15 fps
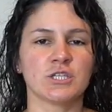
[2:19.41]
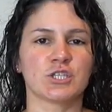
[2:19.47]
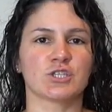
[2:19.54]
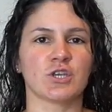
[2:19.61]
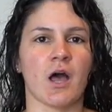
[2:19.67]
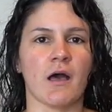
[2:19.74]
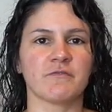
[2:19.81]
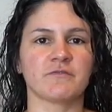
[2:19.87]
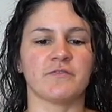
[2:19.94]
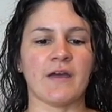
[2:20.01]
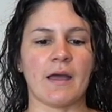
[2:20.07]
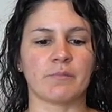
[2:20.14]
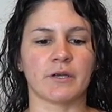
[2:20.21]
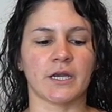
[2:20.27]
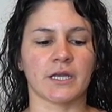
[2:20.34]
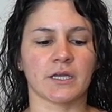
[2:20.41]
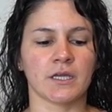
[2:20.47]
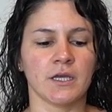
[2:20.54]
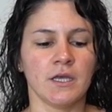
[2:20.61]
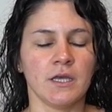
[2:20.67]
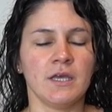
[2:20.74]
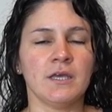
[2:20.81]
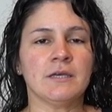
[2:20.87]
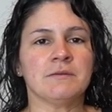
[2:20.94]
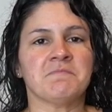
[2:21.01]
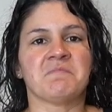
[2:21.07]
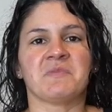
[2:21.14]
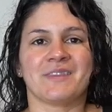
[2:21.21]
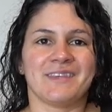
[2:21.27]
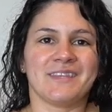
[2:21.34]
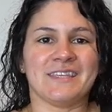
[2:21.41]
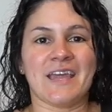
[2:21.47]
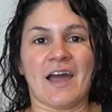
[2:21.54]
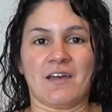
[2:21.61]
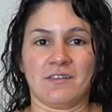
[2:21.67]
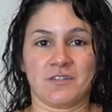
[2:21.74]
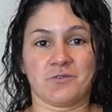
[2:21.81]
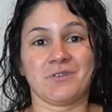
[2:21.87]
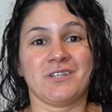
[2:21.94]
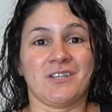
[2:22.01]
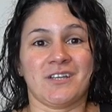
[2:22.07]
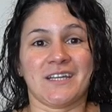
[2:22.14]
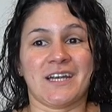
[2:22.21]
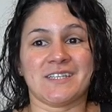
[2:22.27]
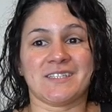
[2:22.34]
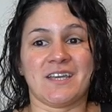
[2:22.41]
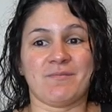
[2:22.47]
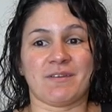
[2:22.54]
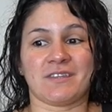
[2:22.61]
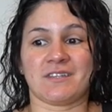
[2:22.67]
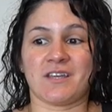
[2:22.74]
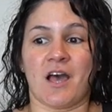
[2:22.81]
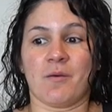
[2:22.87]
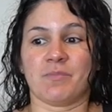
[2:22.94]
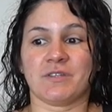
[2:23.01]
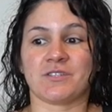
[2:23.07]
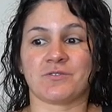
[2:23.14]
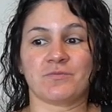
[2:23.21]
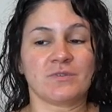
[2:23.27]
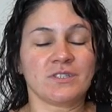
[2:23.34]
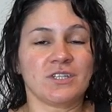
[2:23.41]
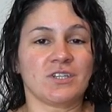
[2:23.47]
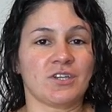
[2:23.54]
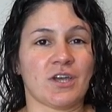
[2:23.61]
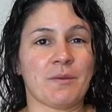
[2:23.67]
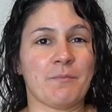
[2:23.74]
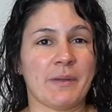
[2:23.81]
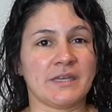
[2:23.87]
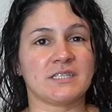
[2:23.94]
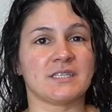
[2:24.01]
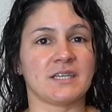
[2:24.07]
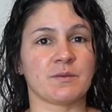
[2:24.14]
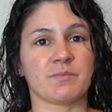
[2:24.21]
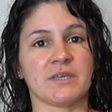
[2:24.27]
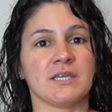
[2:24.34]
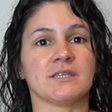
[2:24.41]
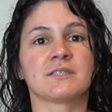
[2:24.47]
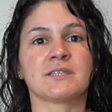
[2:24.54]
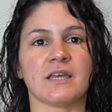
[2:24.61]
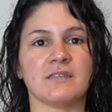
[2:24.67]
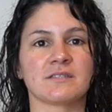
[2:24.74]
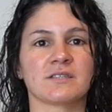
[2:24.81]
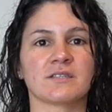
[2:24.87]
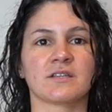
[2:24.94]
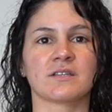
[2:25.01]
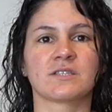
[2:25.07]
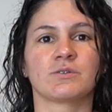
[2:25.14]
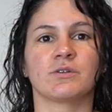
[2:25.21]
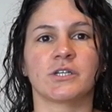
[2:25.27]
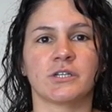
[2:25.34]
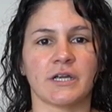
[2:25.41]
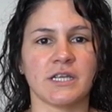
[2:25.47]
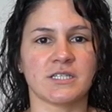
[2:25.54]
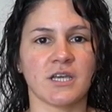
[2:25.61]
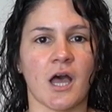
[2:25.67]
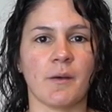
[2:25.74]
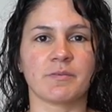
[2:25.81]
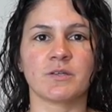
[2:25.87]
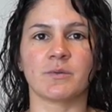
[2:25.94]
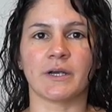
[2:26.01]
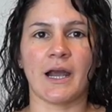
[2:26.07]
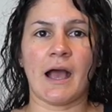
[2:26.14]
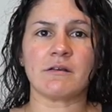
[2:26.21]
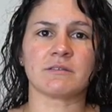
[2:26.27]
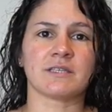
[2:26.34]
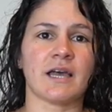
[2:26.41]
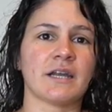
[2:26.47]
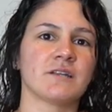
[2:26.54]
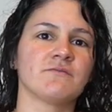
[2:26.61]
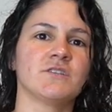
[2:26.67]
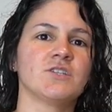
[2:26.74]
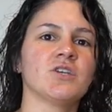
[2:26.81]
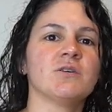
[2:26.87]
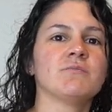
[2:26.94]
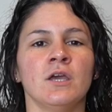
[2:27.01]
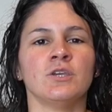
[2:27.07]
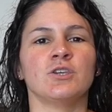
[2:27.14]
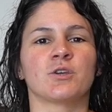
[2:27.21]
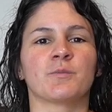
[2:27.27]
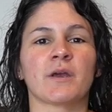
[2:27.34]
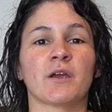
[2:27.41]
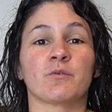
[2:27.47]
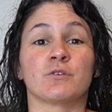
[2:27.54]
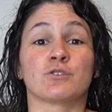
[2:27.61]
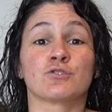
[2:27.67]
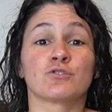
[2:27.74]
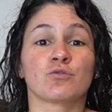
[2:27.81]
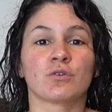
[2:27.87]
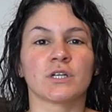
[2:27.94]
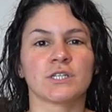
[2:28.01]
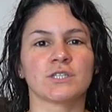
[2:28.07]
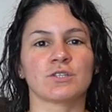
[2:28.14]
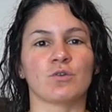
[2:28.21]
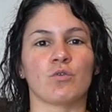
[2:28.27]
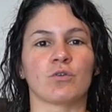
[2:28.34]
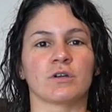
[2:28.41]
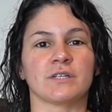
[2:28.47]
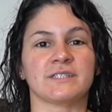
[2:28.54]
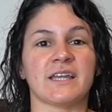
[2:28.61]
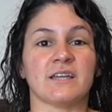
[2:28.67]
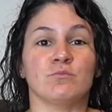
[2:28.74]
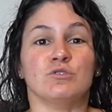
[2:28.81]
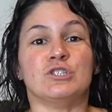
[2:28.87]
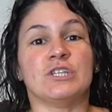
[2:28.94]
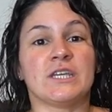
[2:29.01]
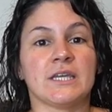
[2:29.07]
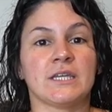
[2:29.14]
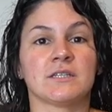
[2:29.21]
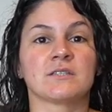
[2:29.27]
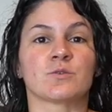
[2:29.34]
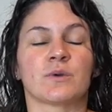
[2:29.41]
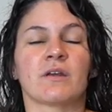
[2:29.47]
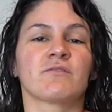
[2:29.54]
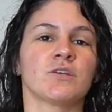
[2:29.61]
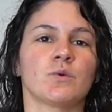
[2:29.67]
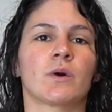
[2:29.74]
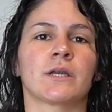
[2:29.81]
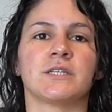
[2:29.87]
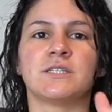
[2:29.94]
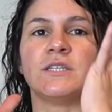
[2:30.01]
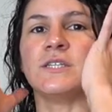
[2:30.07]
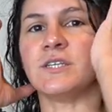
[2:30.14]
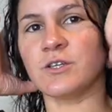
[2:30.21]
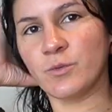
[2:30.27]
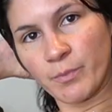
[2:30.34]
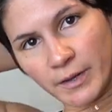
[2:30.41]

soft fabric. Yeah, that's really all I gotta say about the top. It's a really good basic piece, and this is also a great top to wear outside of the gym. You can pair it with shorts or denim jeans, whatever you wanted to do,